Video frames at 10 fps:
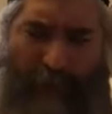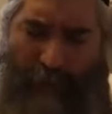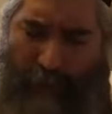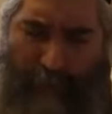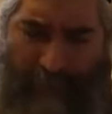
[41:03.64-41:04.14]

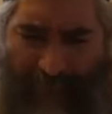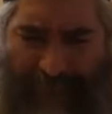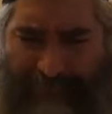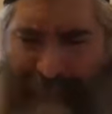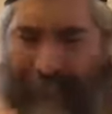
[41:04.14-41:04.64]
to
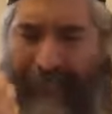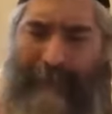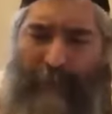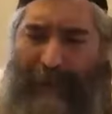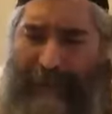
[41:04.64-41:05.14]
bring
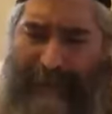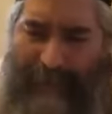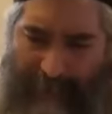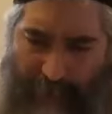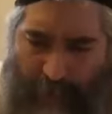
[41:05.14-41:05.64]
back what
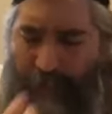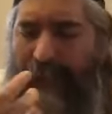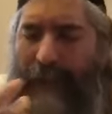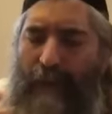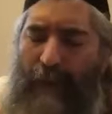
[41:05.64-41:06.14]
he's
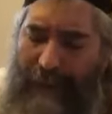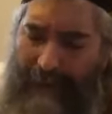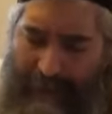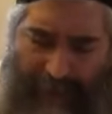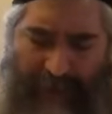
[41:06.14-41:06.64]
learning, what
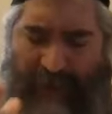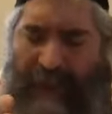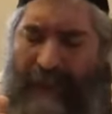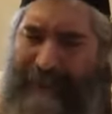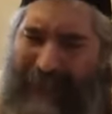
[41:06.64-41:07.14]
he's
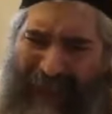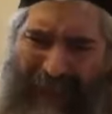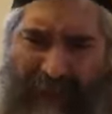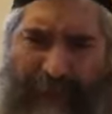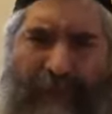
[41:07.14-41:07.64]
teaching, his
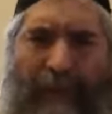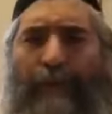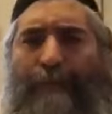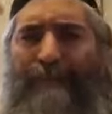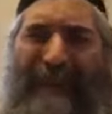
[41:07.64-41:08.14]
actions
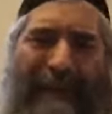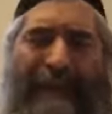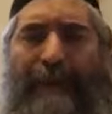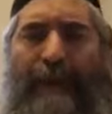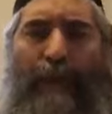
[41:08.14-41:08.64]

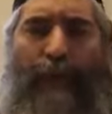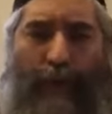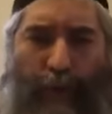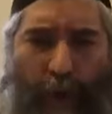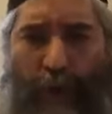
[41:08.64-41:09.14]

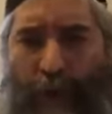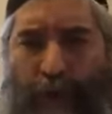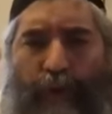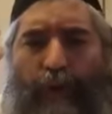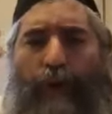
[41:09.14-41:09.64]

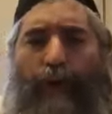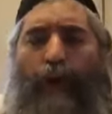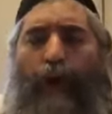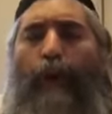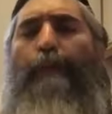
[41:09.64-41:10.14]
to
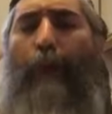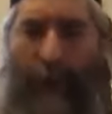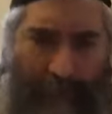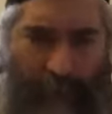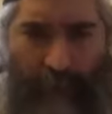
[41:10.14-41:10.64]
a
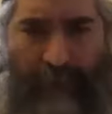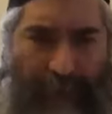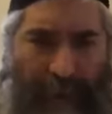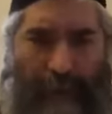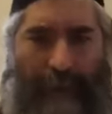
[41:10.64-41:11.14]
point of
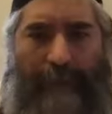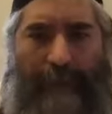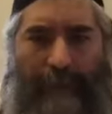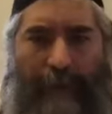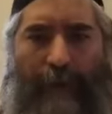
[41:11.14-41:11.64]
origin,
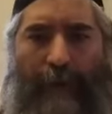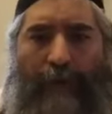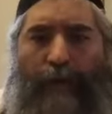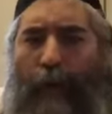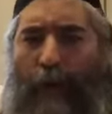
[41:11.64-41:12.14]

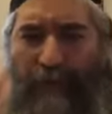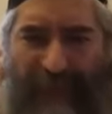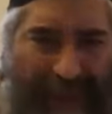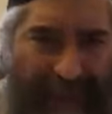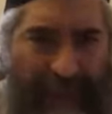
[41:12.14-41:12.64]
to a
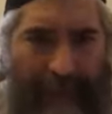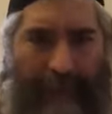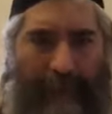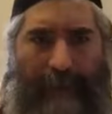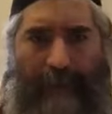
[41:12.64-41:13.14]
reasoning,